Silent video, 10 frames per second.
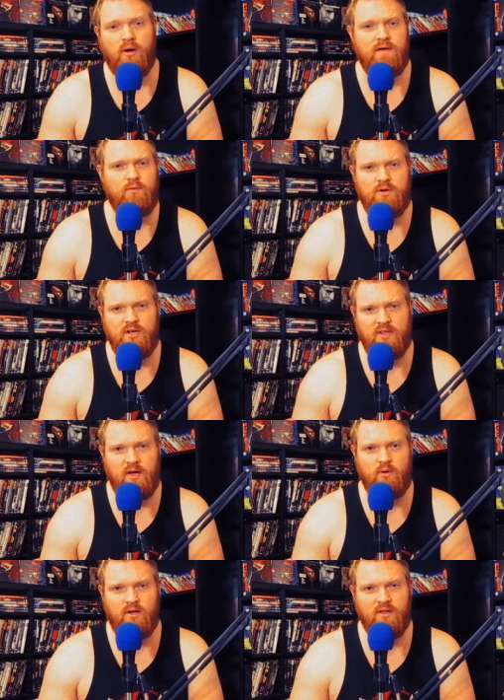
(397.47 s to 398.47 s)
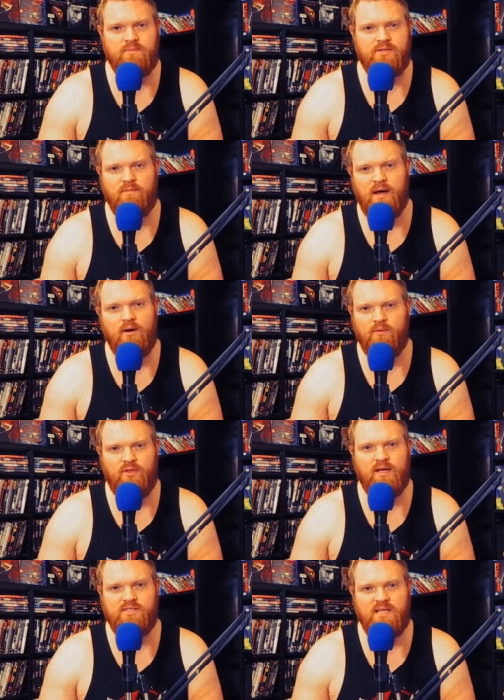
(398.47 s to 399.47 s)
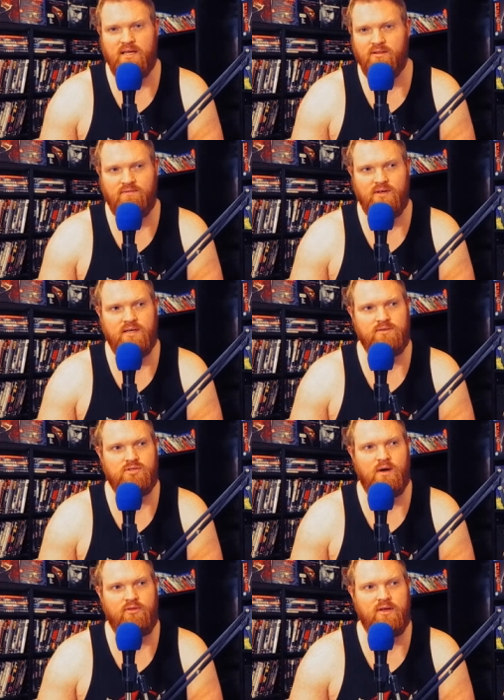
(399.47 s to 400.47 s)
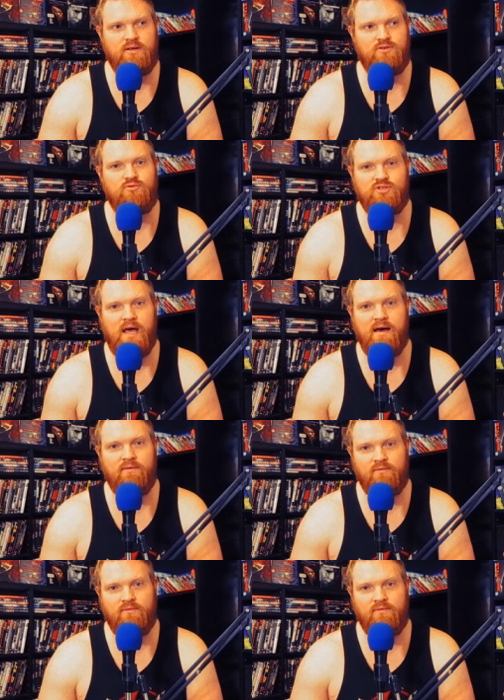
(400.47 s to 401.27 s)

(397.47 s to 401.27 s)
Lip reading: Even when you get that quick glimpse of him, I don't think it's Ted Levine. So I think you just have